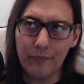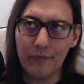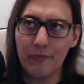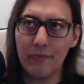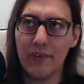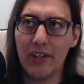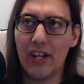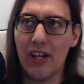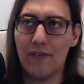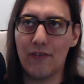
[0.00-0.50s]

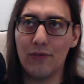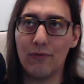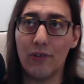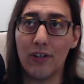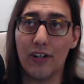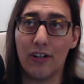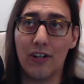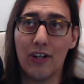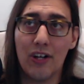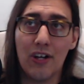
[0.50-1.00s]
If you want
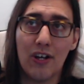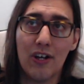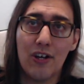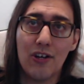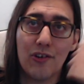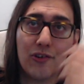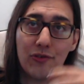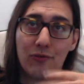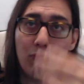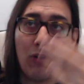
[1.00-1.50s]
to
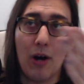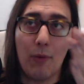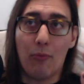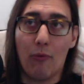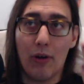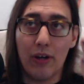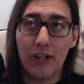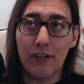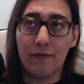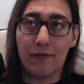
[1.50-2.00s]
swap
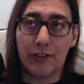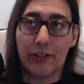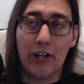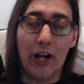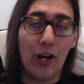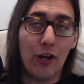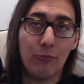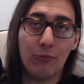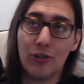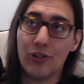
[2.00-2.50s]
one in for
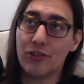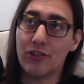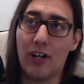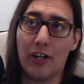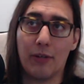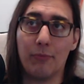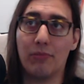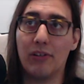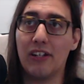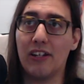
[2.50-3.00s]
Kyle Busch, I
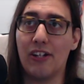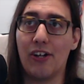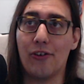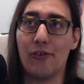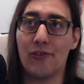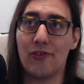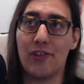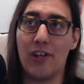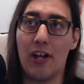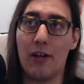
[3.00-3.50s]
completely
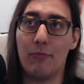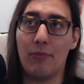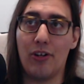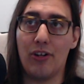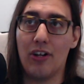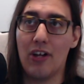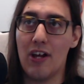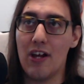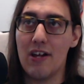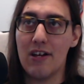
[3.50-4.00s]
understand. But
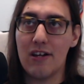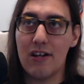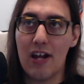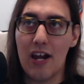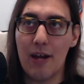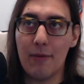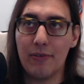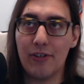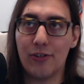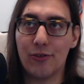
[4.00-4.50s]

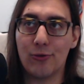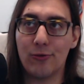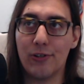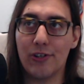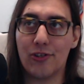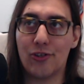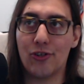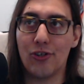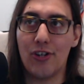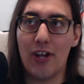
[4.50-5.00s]
Hamlin and Truex
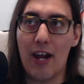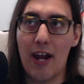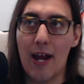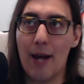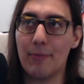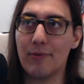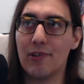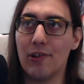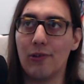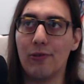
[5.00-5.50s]
should
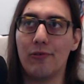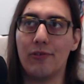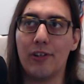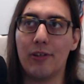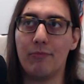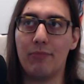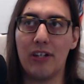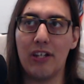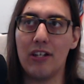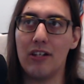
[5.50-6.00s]
absolutely
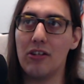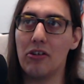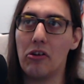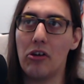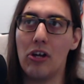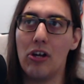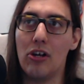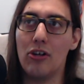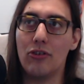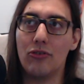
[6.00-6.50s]
be
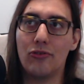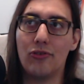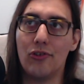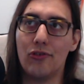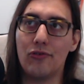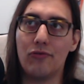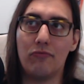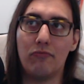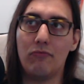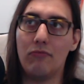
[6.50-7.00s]

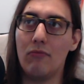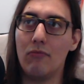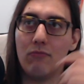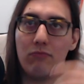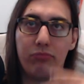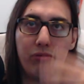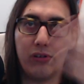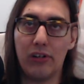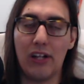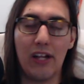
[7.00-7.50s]
just
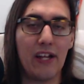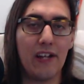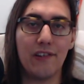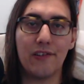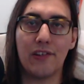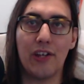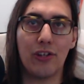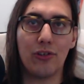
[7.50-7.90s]
plays that you